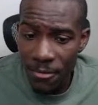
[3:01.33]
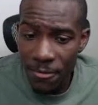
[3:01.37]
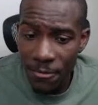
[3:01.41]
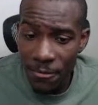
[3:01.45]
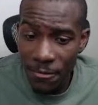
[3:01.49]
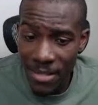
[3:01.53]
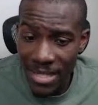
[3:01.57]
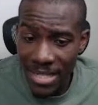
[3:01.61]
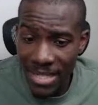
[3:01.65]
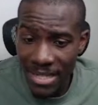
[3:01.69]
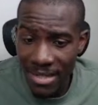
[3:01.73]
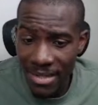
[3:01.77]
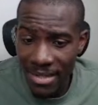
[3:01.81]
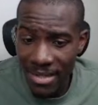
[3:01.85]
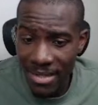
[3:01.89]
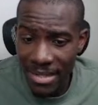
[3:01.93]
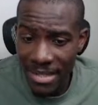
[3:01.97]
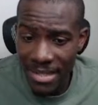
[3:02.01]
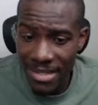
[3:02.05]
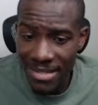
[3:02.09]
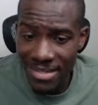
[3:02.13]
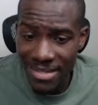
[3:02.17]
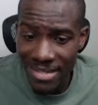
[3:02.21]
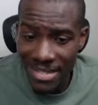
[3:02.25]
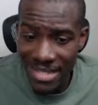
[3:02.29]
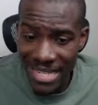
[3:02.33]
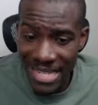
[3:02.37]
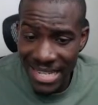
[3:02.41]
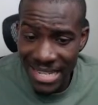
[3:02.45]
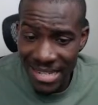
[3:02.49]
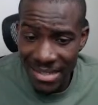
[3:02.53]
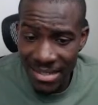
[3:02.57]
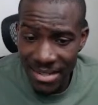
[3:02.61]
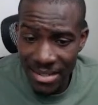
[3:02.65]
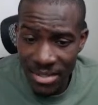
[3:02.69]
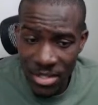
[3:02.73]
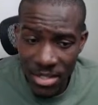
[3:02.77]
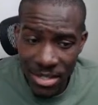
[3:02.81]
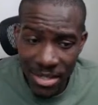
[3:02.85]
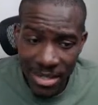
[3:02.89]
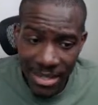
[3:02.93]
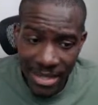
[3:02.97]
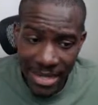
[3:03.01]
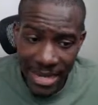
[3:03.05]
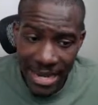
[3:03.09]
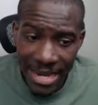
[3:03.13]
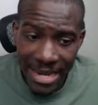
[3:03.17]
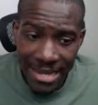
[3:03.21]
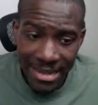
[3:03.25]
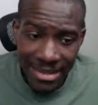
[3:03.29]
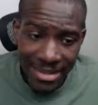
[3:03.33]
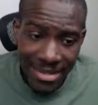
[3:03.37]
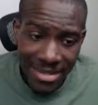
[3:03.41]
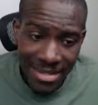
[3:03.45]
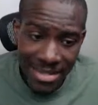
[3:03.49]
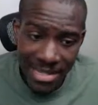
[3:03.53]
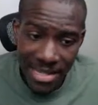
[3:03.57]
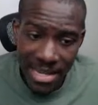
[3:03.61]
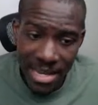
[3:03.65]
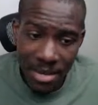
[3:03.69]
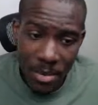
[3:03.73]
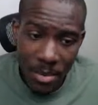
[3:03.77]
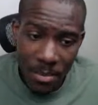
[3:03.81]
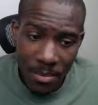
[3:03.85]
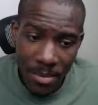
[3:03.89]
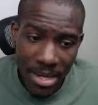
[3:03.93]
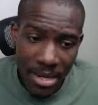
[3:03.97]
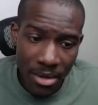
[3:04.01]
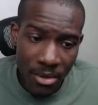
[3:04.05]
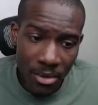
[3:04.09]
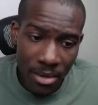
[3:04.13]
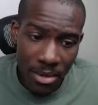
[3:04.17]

feed is needed to gain the same amount